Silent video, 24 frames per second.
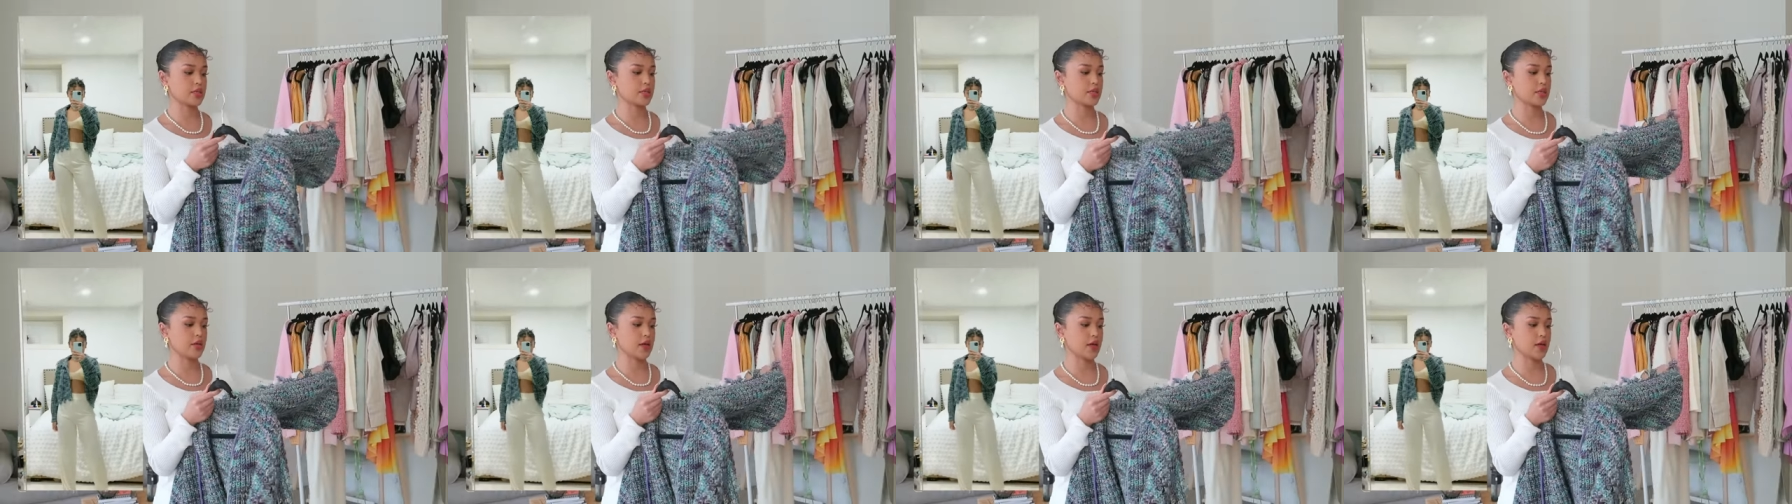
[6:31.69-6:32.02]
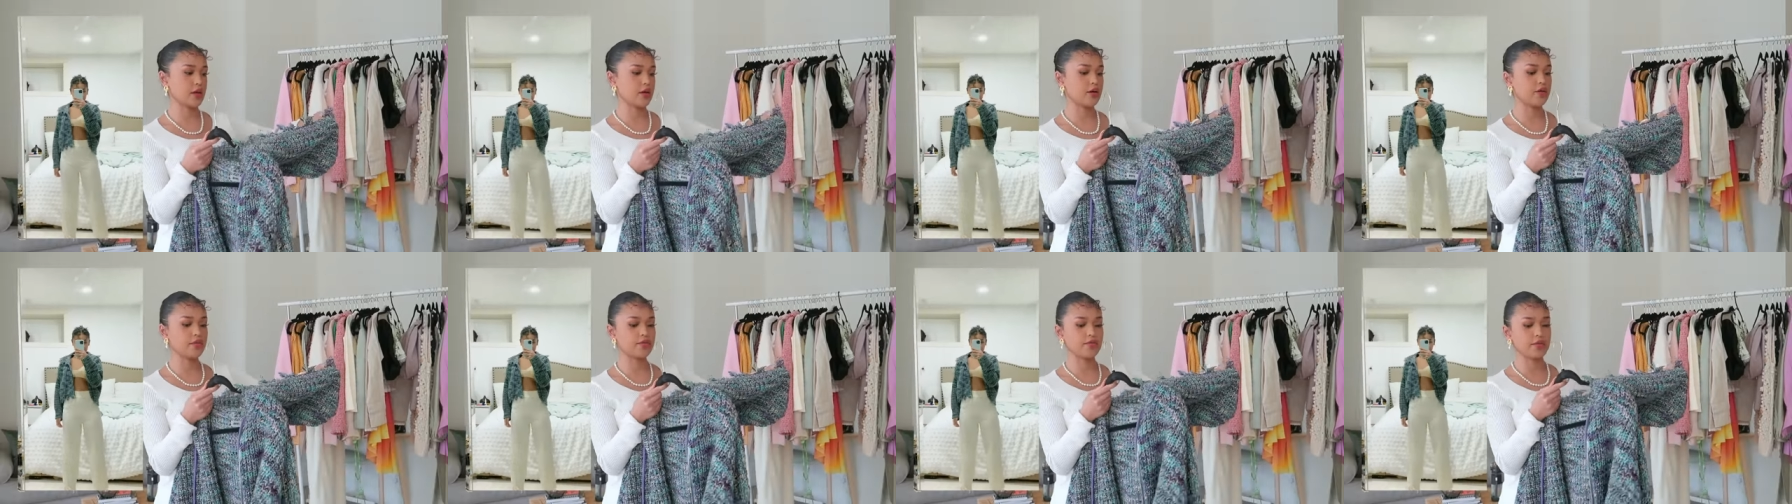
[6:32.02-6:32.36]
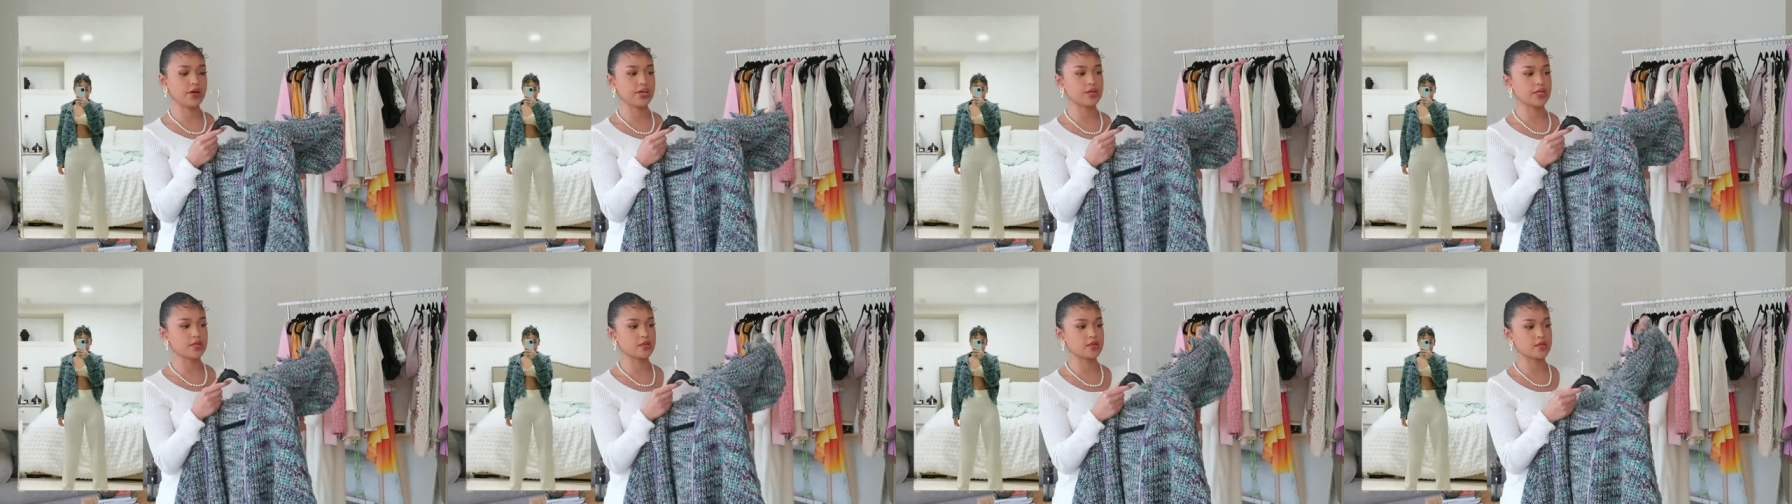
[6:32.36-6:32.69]
love,
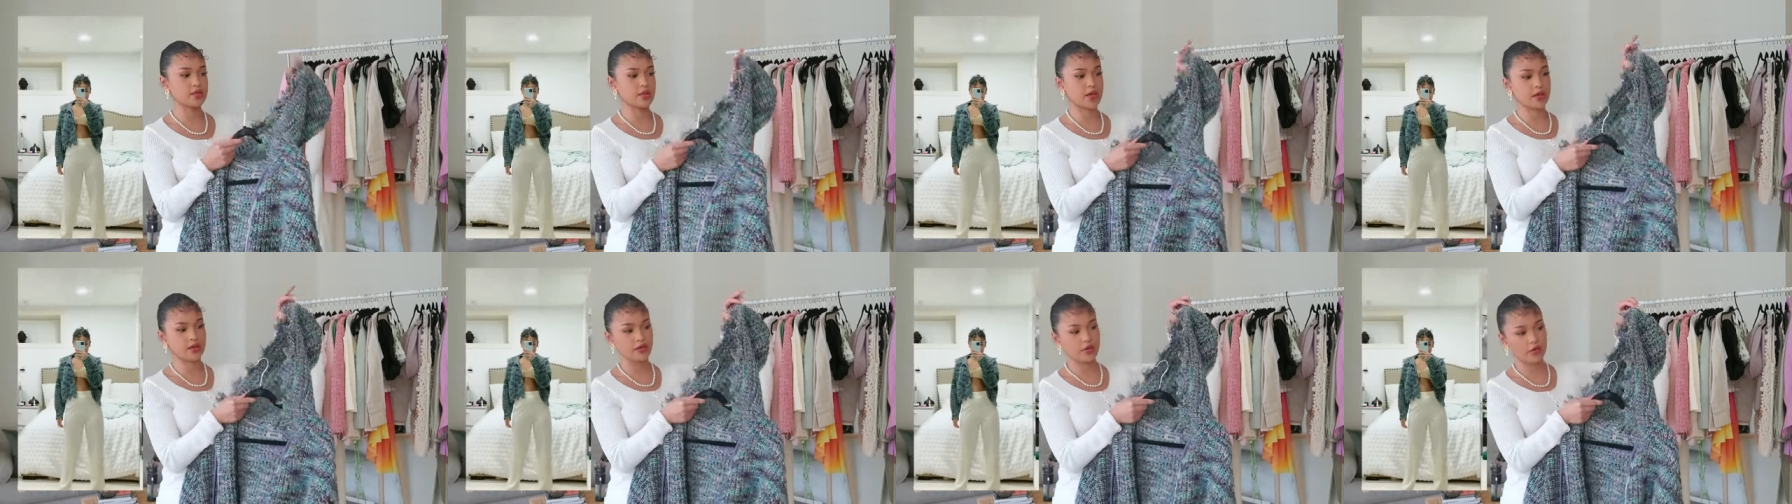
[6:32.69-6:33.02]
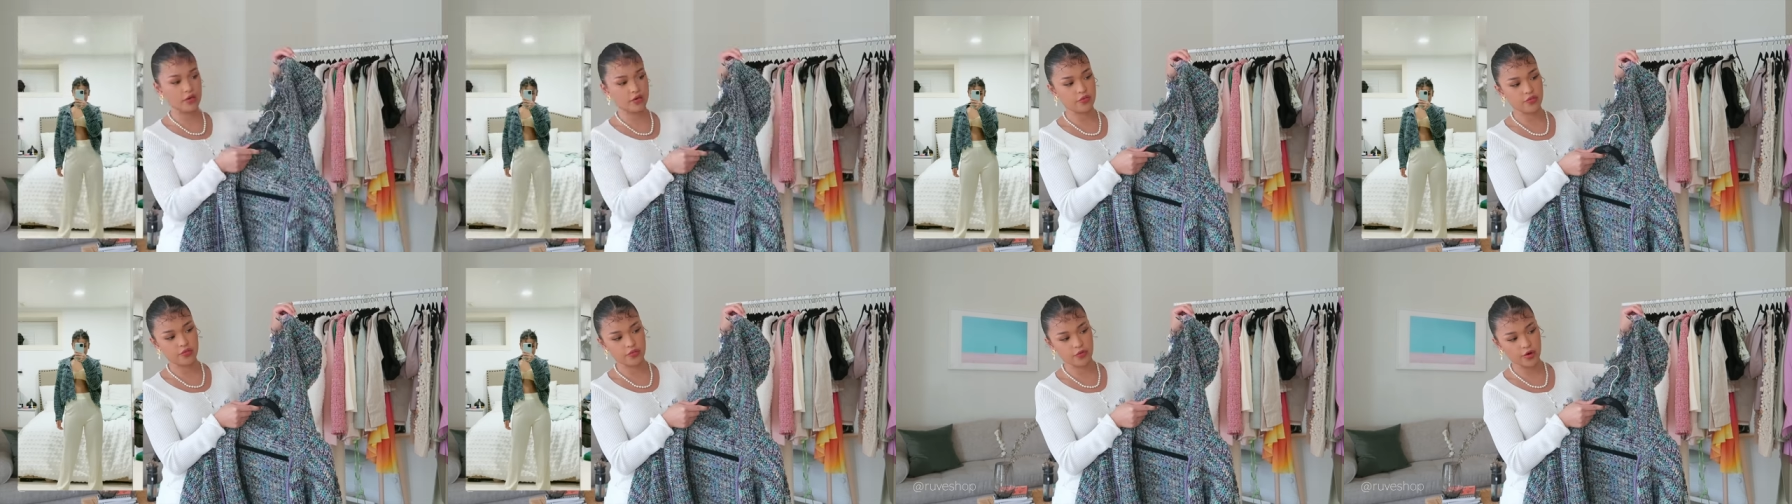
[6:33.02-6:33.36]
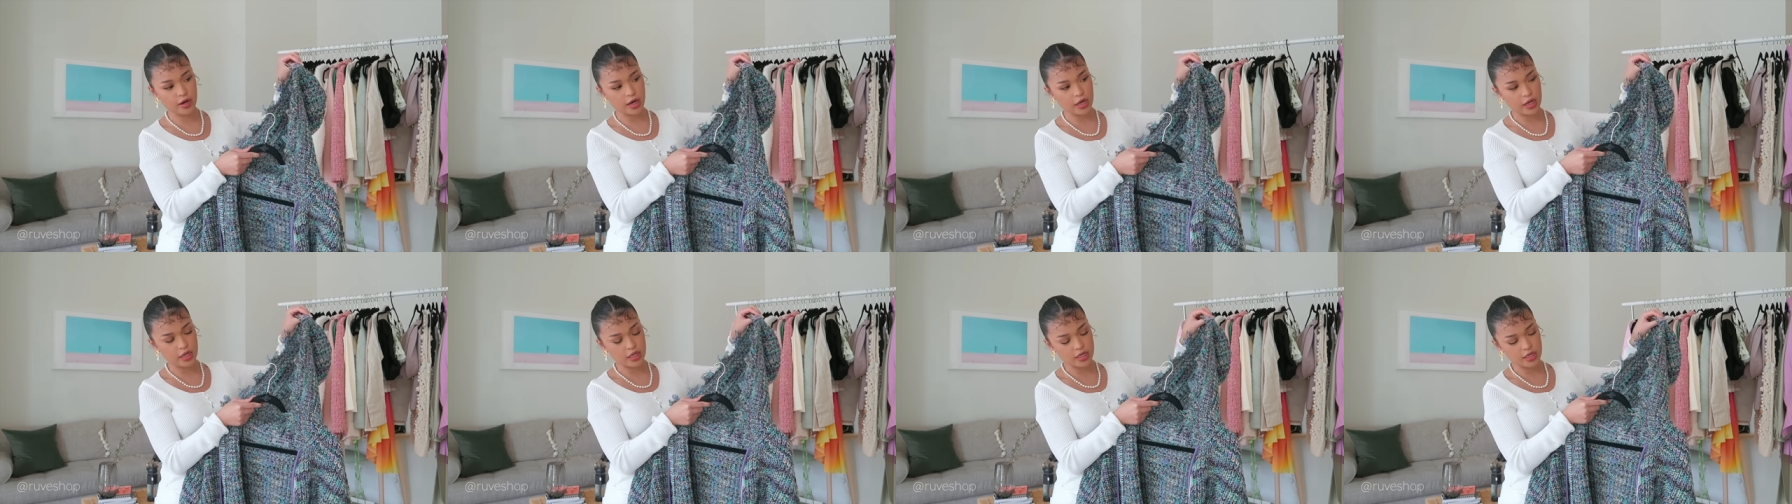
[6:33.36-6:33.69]
and it's kind of like
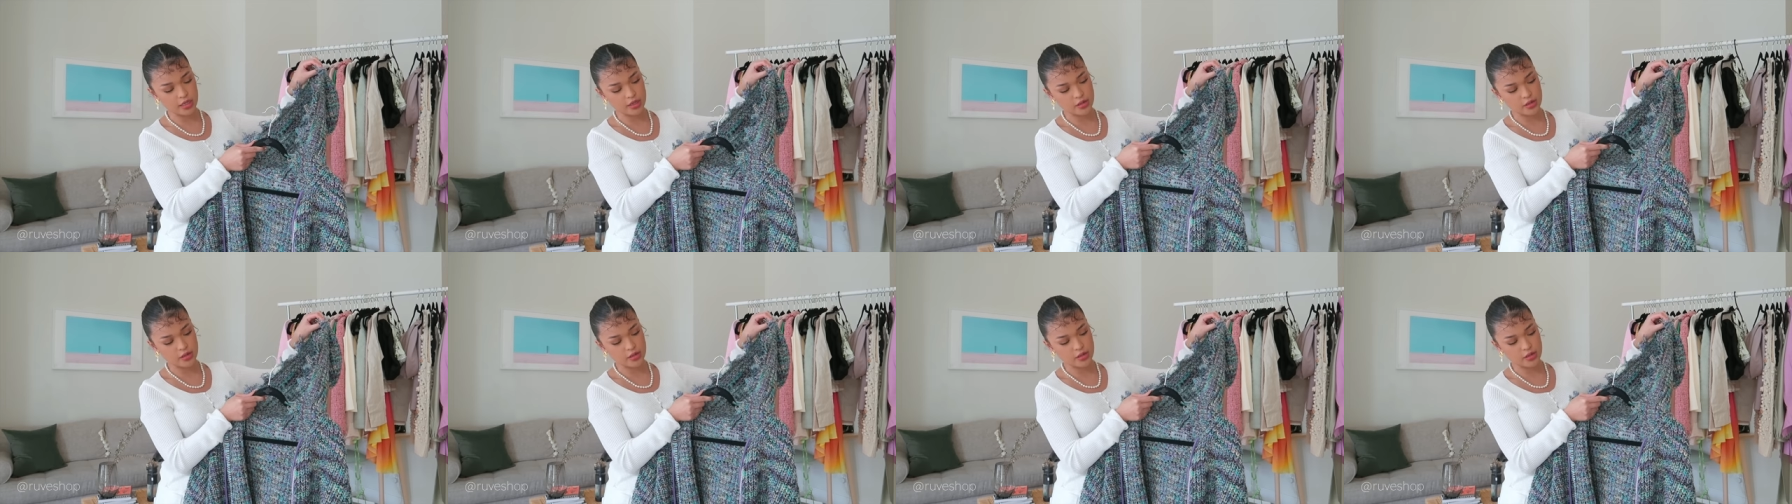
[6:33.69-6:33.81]
frayed